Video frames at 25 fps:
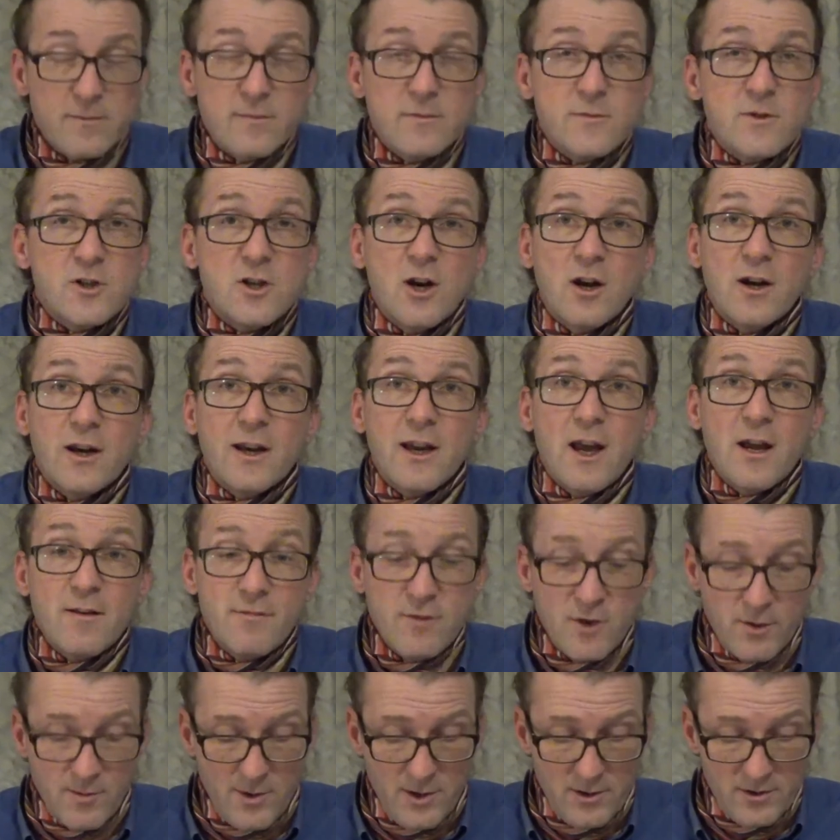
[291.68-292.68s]
Charlie gave
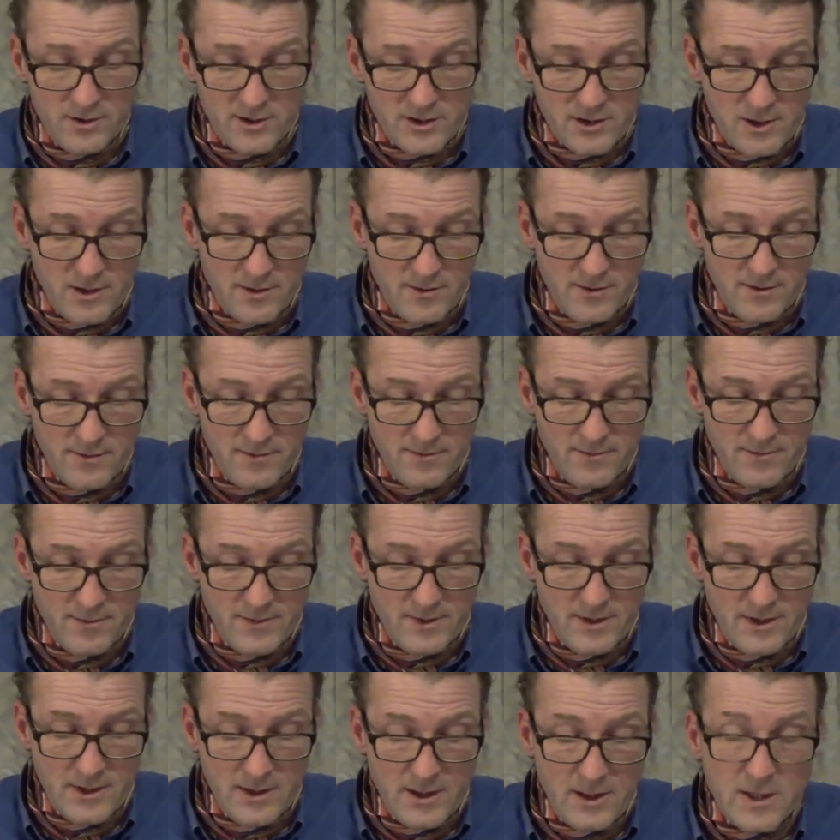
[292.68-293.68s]
no answer.
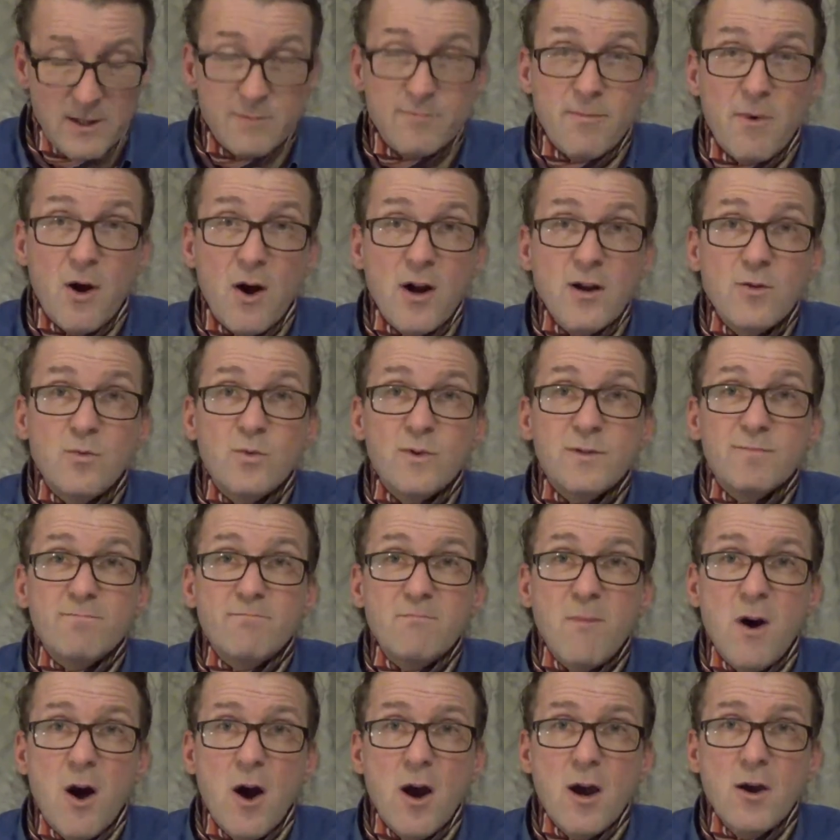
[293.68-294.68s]
His mind was
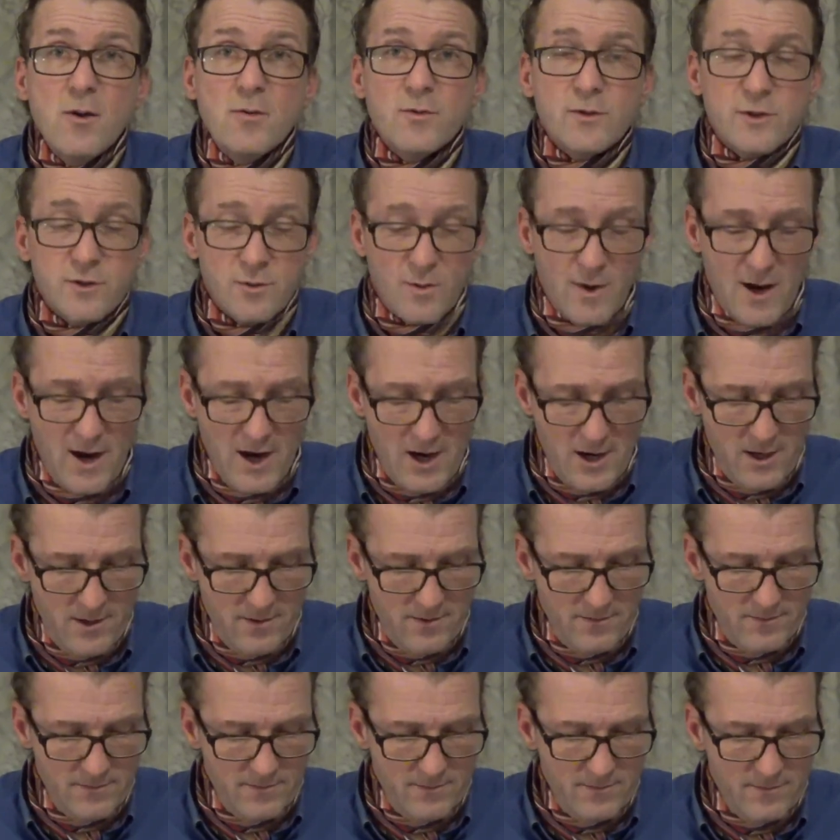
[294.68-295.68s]
miles away.
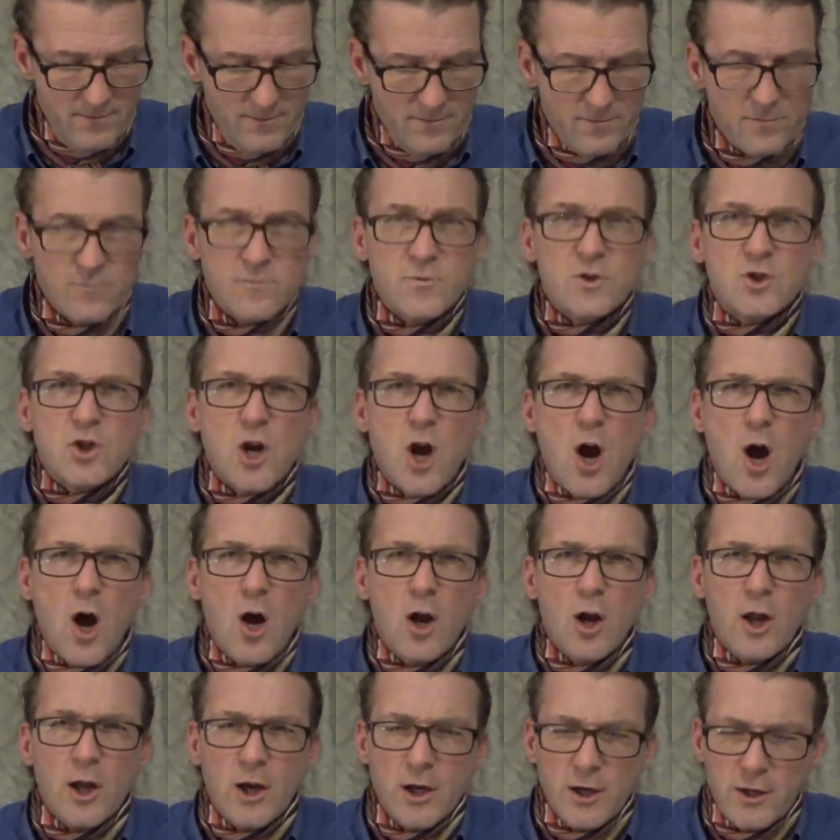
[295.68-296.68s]

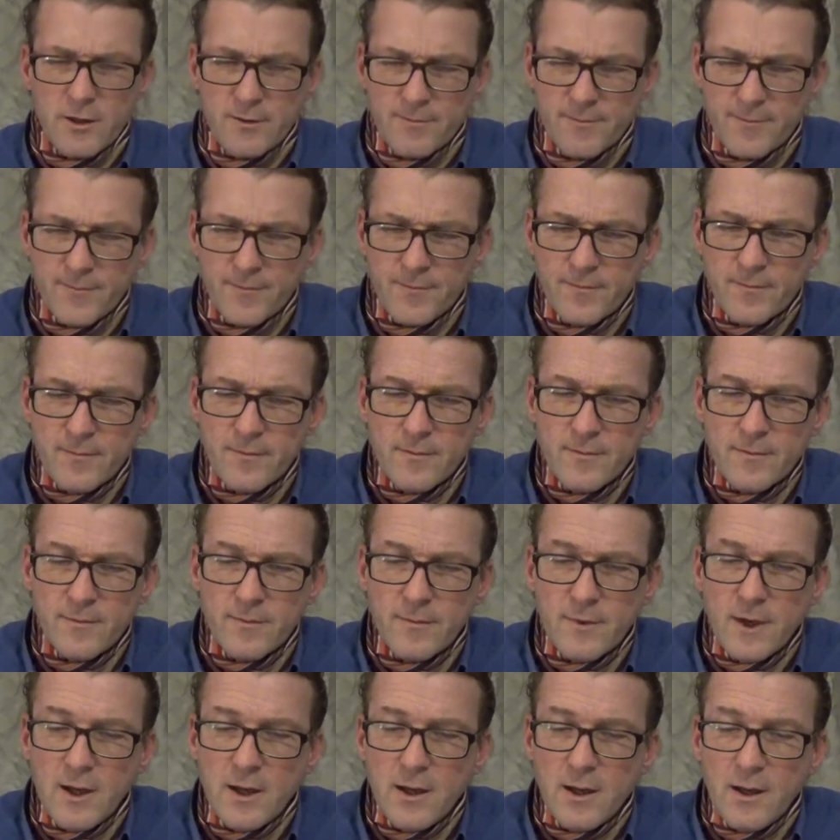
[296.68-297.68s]
"Charlie!"
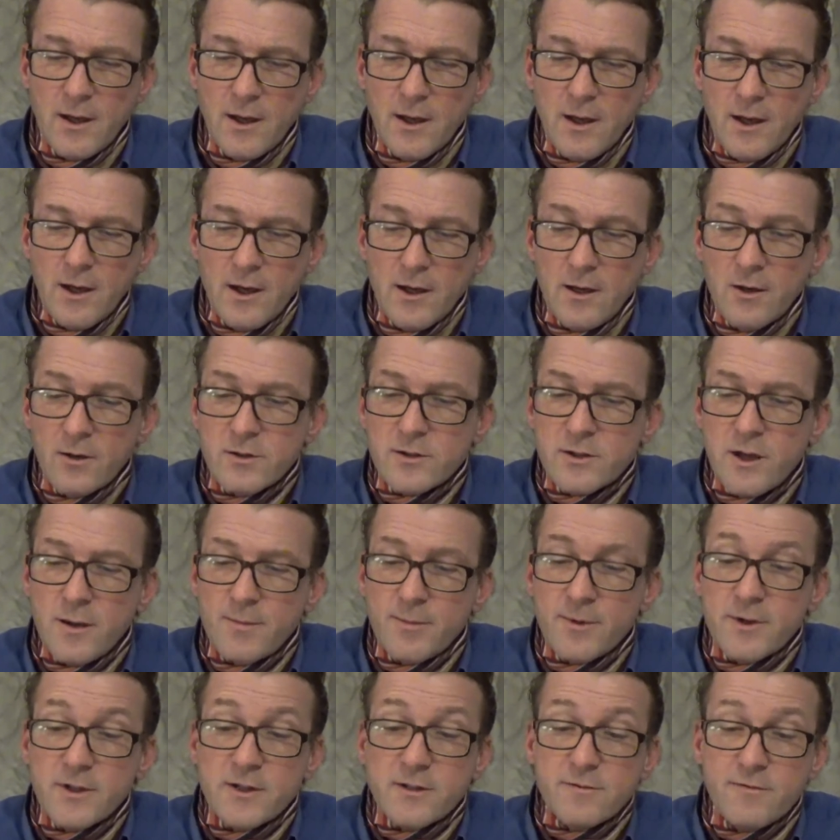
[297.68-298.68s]
He looked up
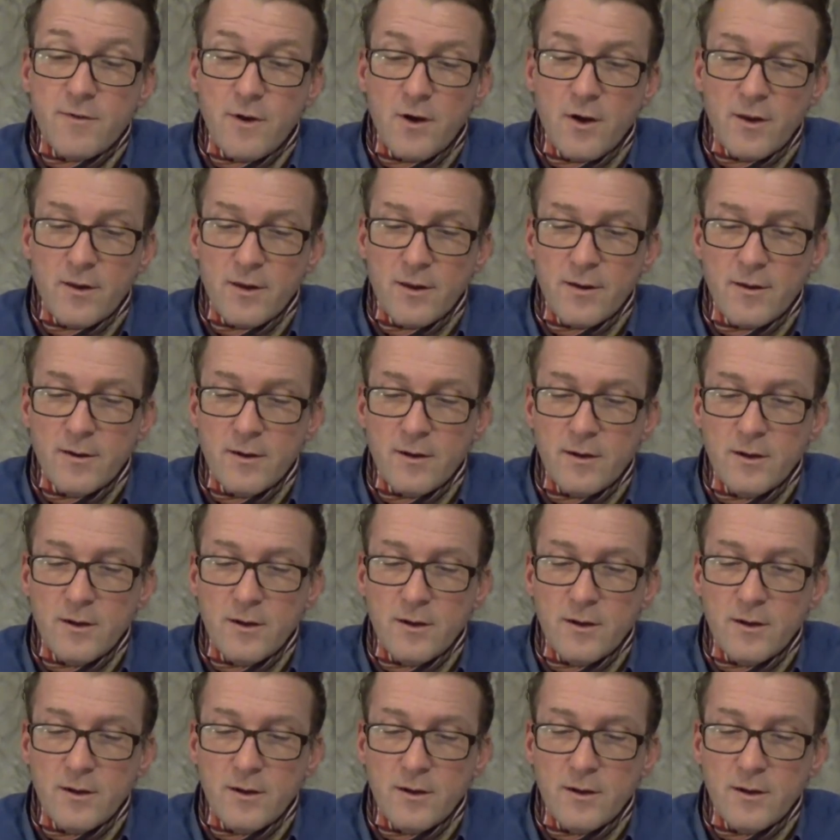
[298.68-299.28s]
at his father.